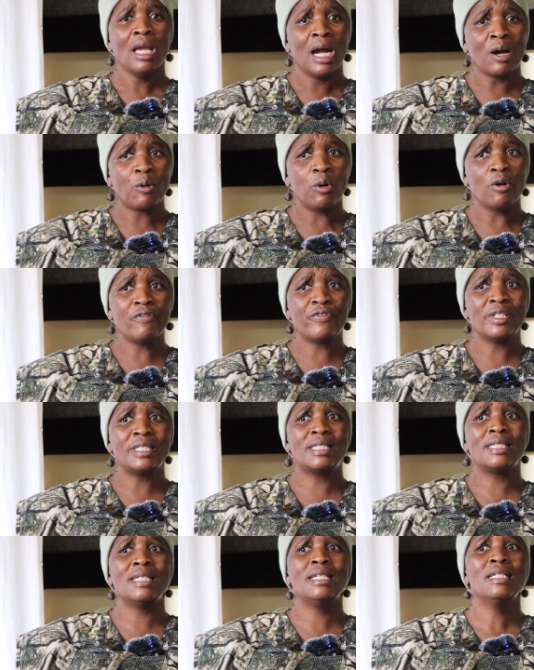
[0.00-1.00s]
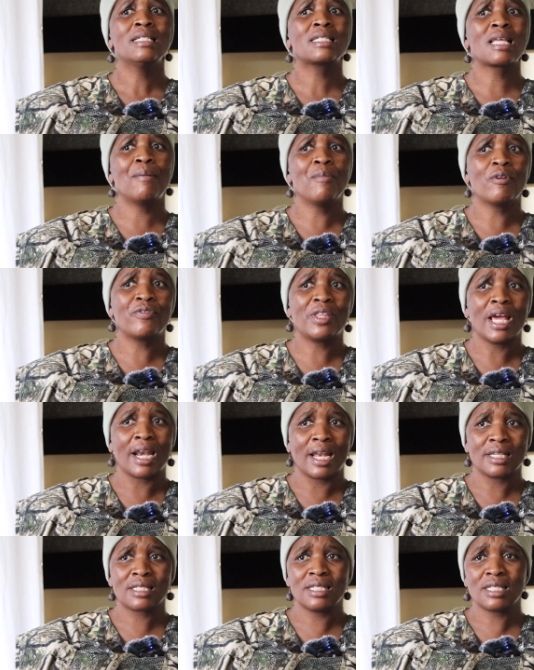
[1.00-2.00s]
a COVID, some of
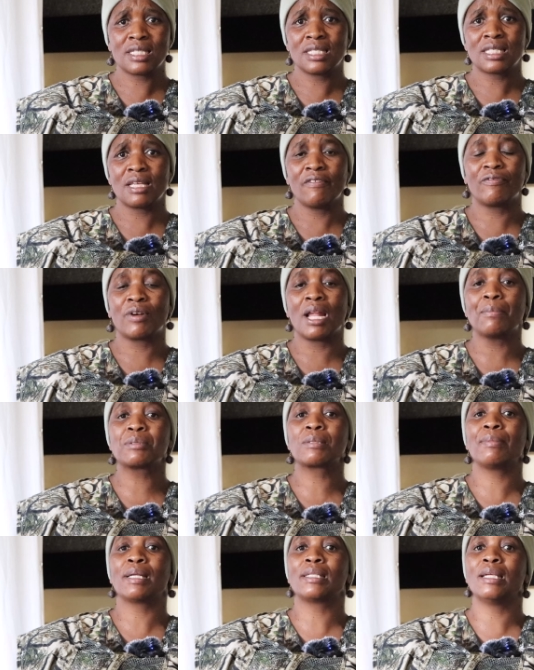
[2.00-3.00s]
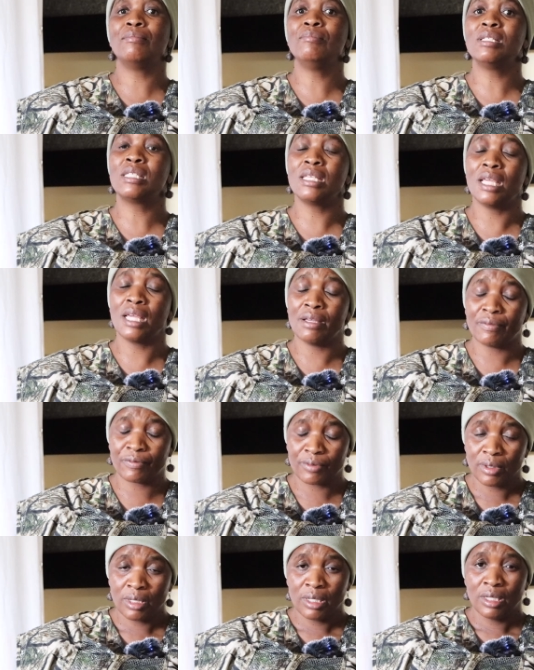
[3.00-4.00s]
their licenses have lapsed, but the MEC have
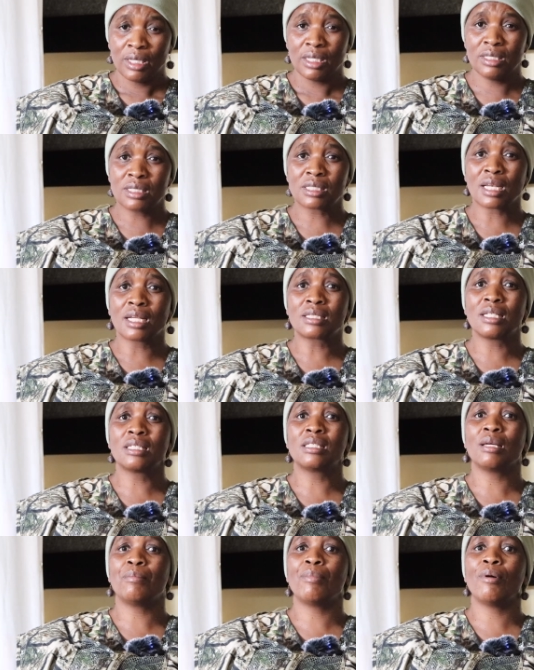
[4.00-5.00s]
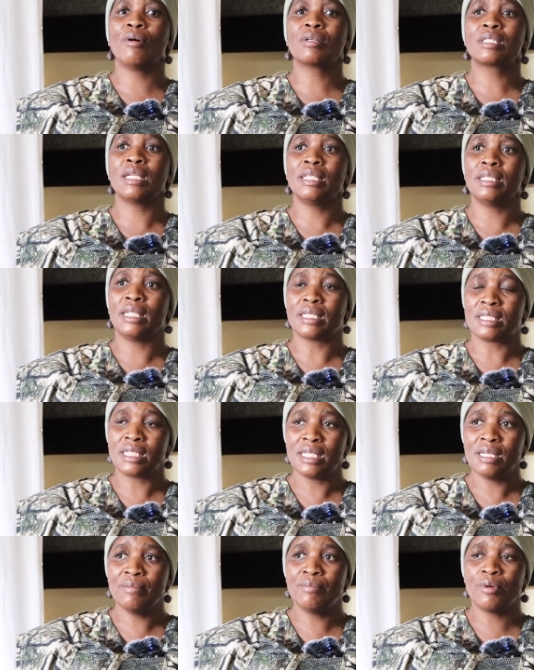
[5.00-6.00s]
instructed the board and the
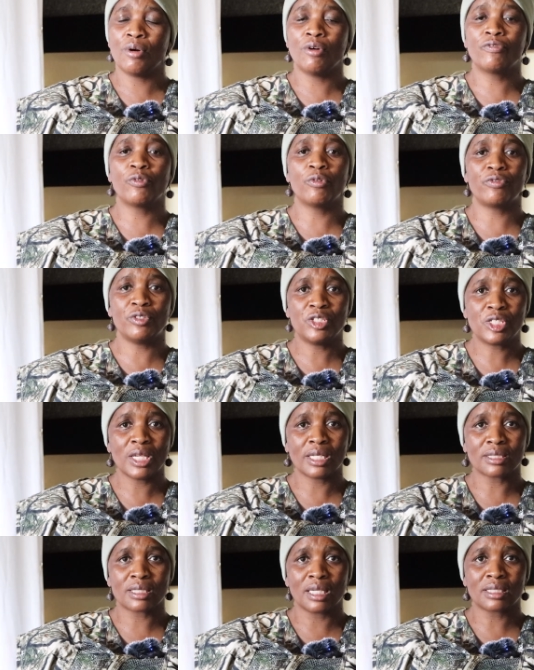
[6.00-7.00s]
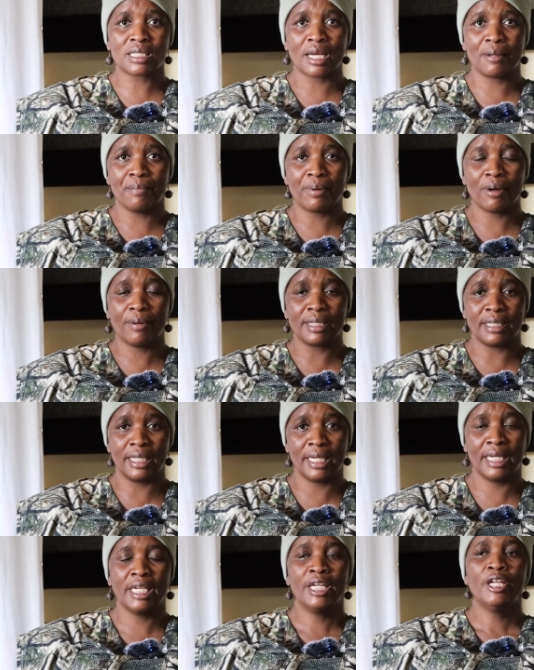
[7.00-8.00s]
team of officials that are empowered
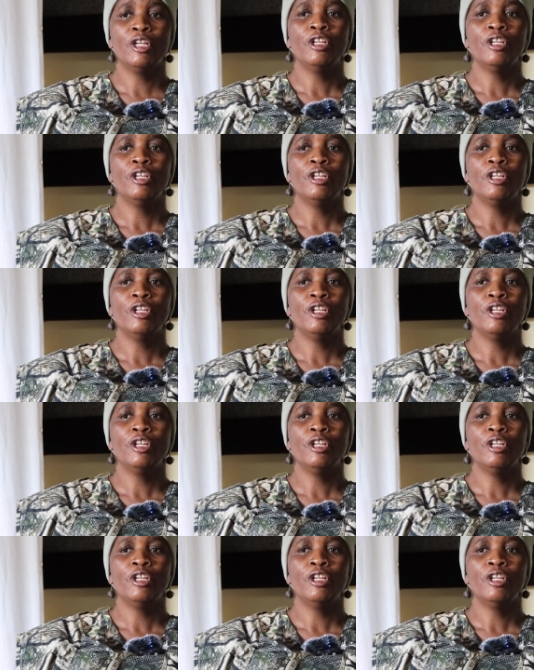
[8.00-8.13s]
there